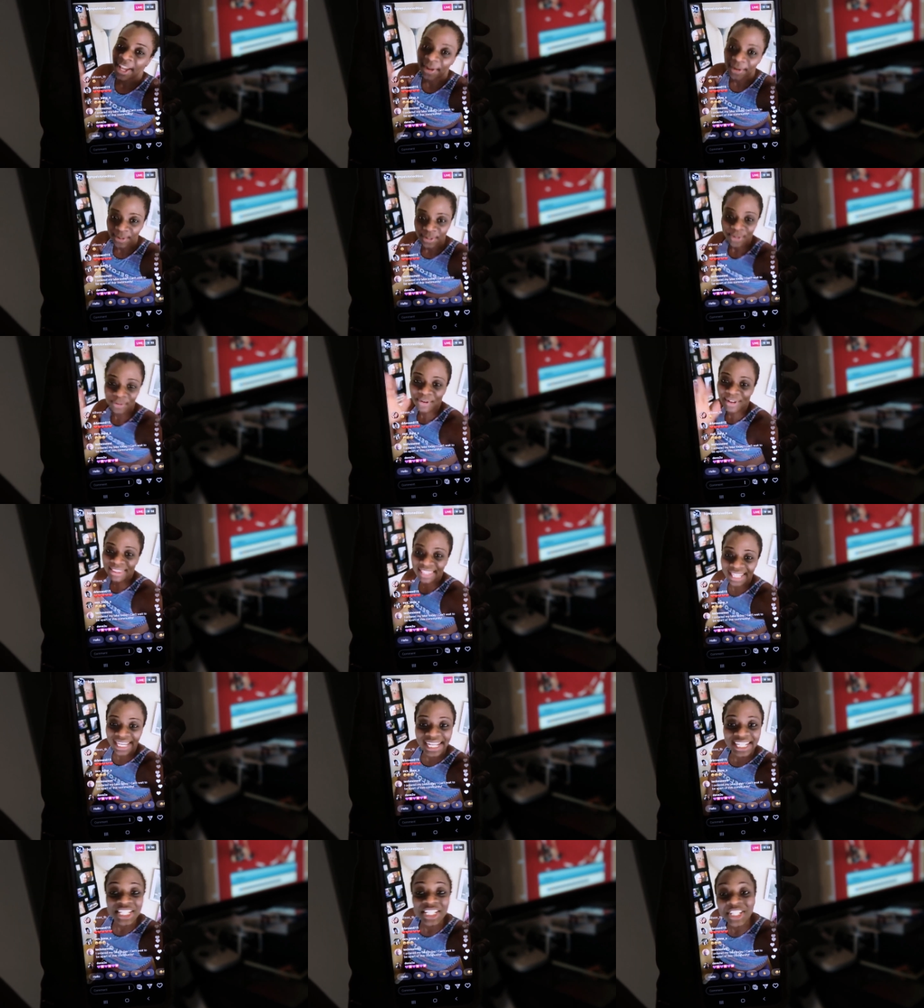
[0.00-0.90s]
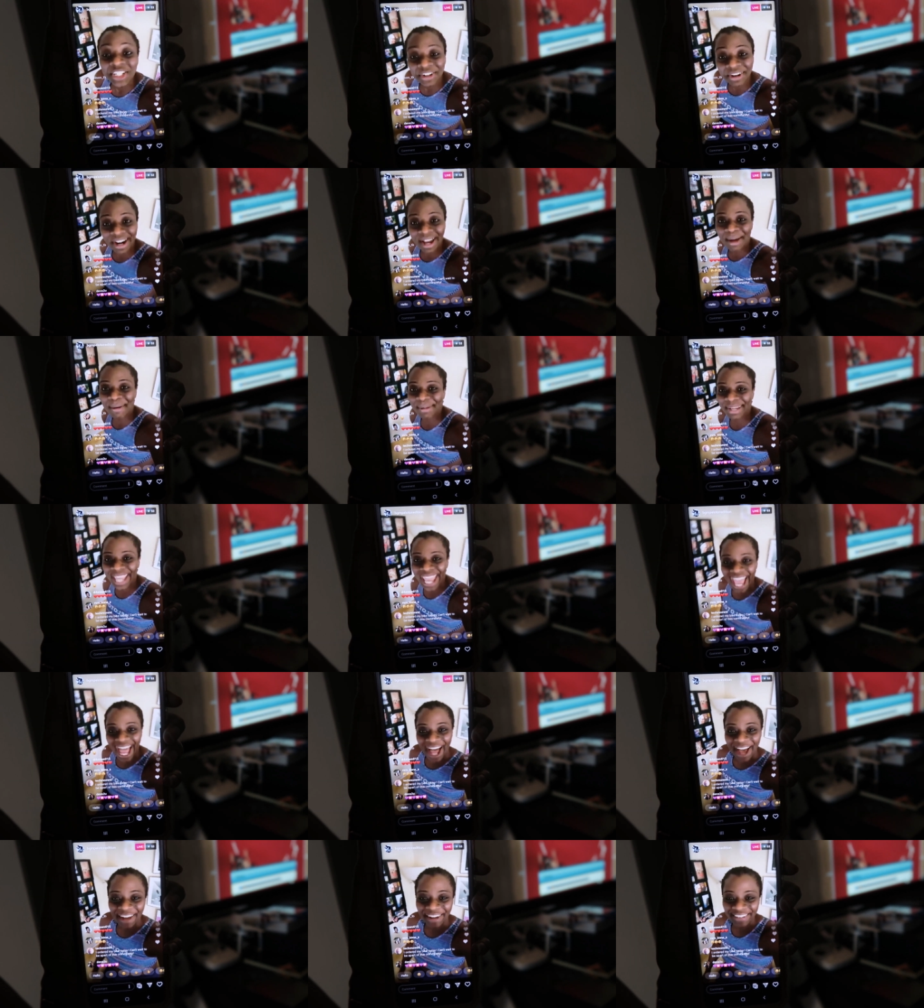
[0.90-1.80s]
I also run the Instagram
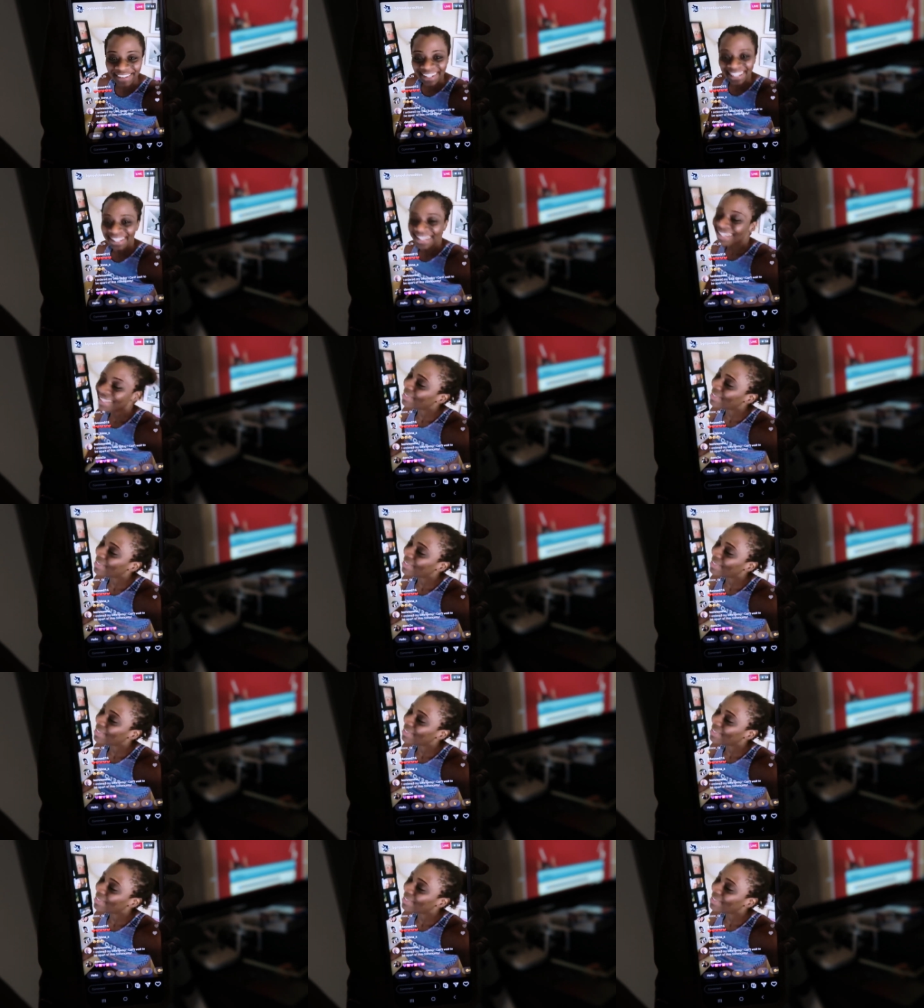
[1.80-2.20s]
account,